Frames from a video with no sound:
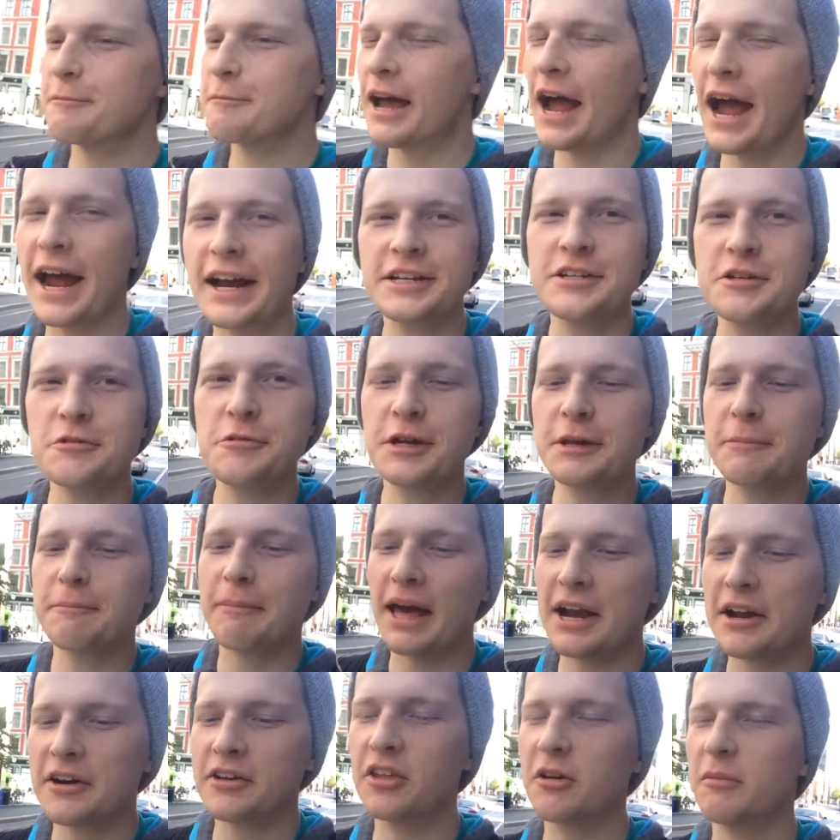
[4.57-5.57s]
am kind of doing
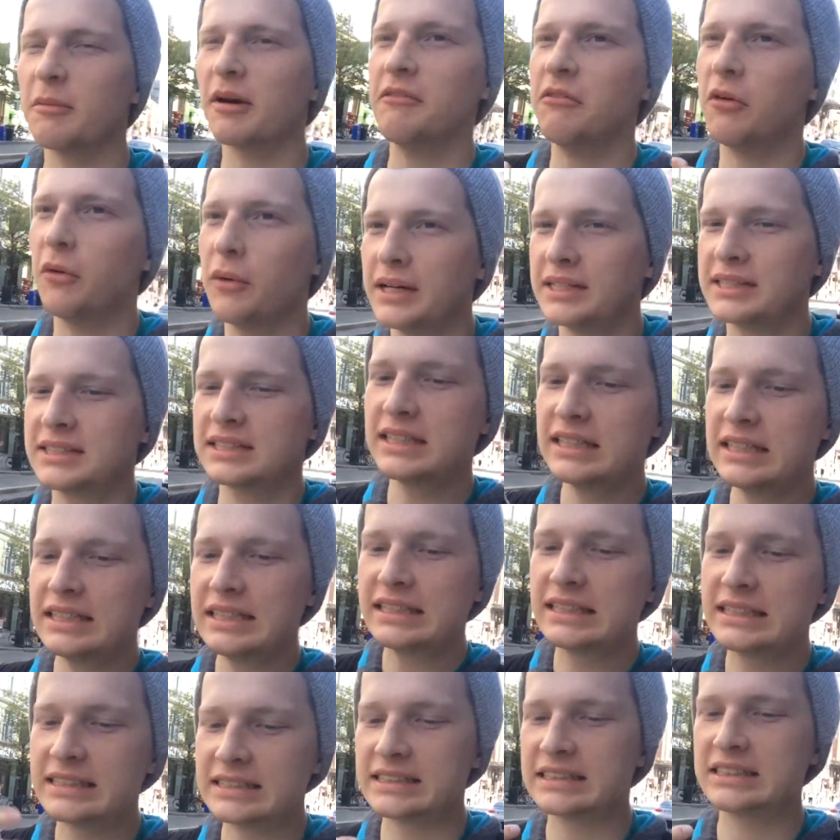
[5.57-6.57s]
better though my voice
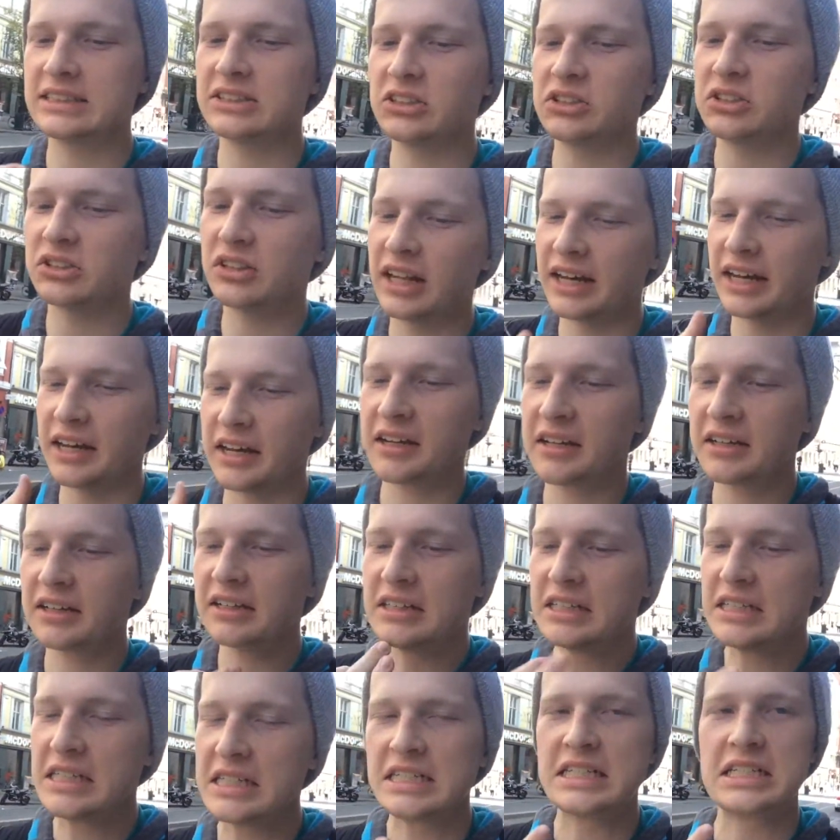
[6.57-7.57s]
is still like
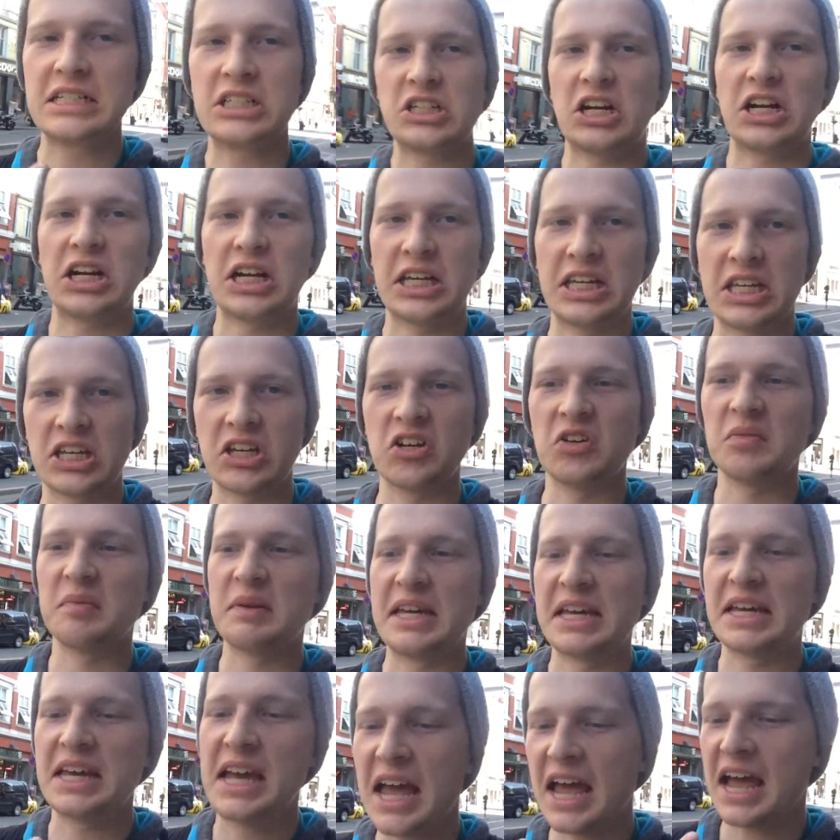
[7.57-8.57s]
trying to kill
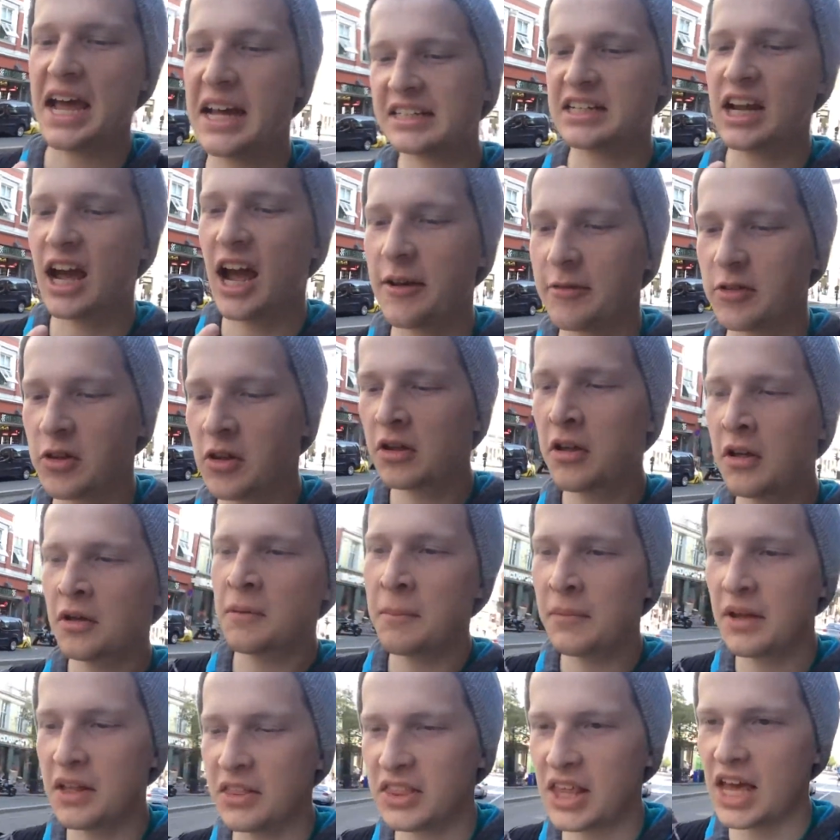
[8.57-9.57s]
me at times.
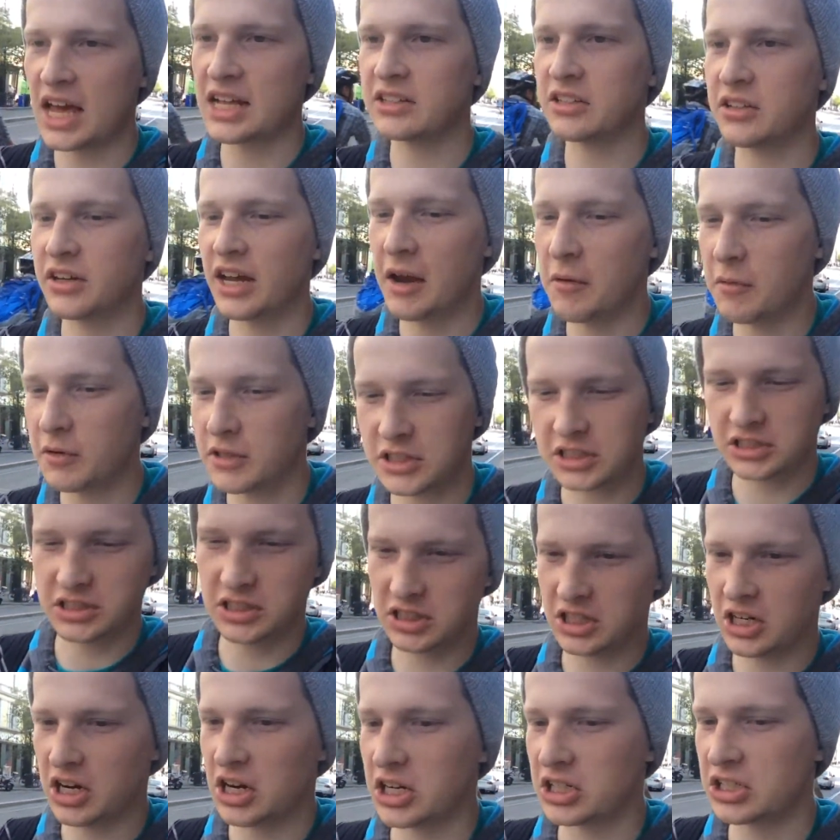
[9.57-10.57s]
But that's okay, we're
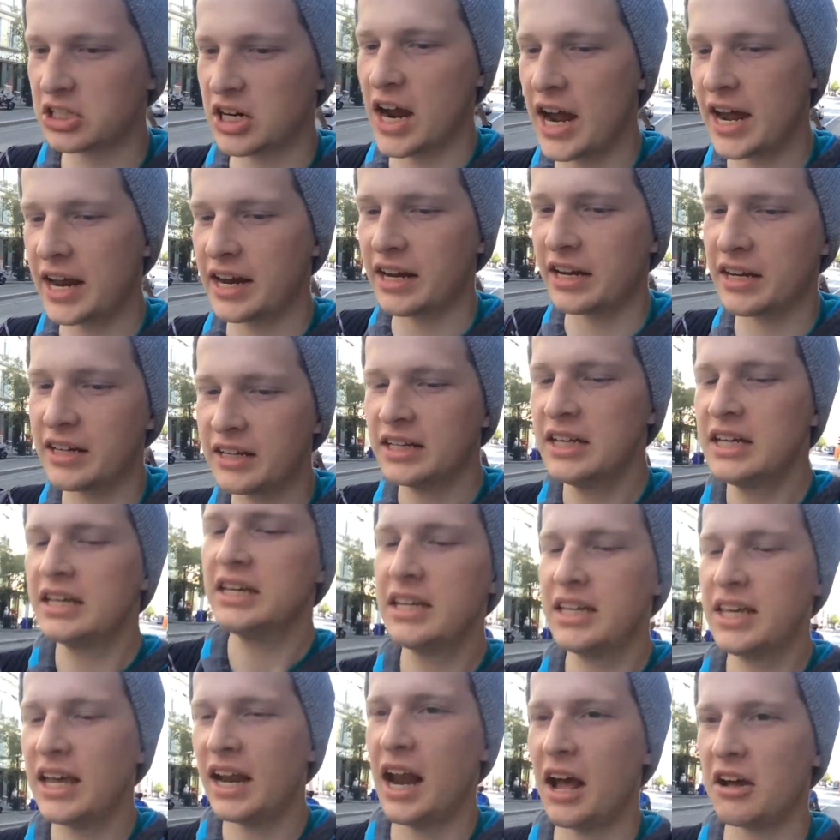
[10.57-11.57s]
just gonna try to
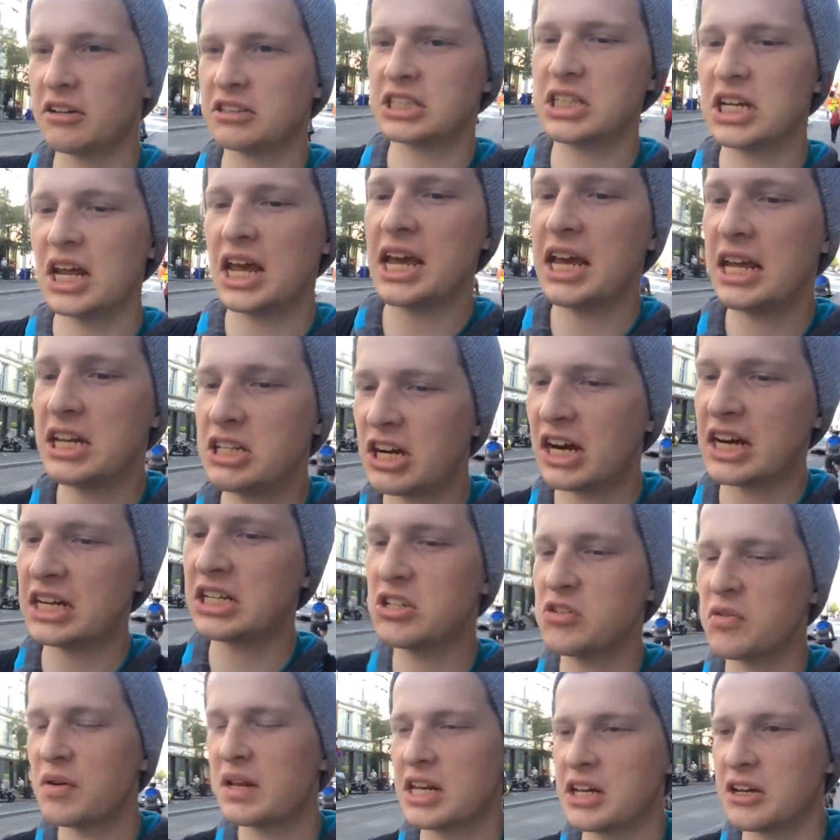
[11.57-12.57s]
get out today, try to
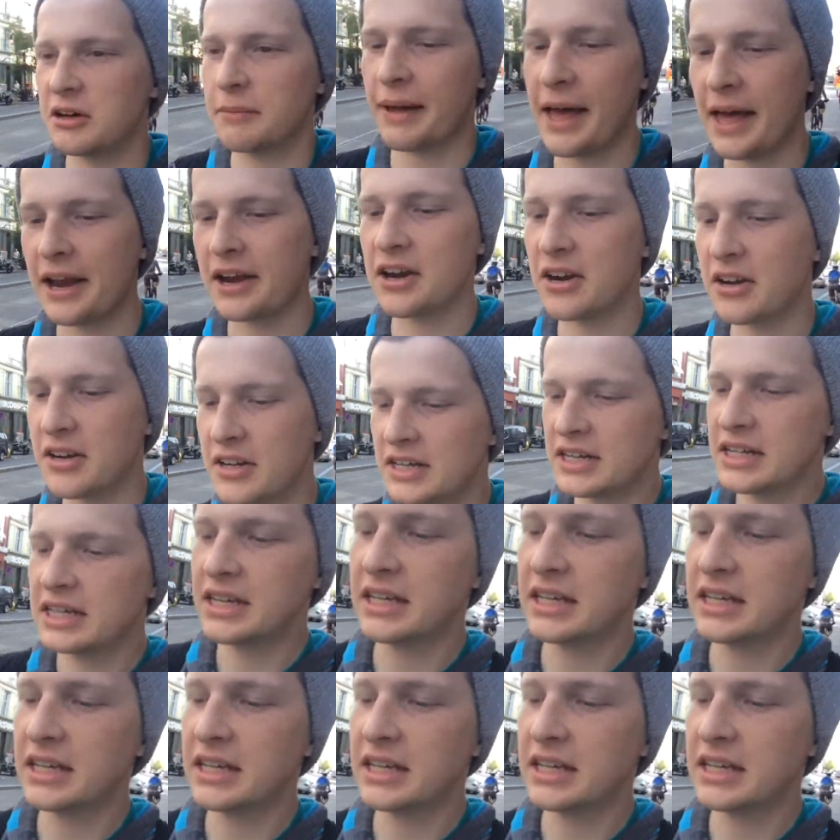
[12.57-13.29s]
do a little better,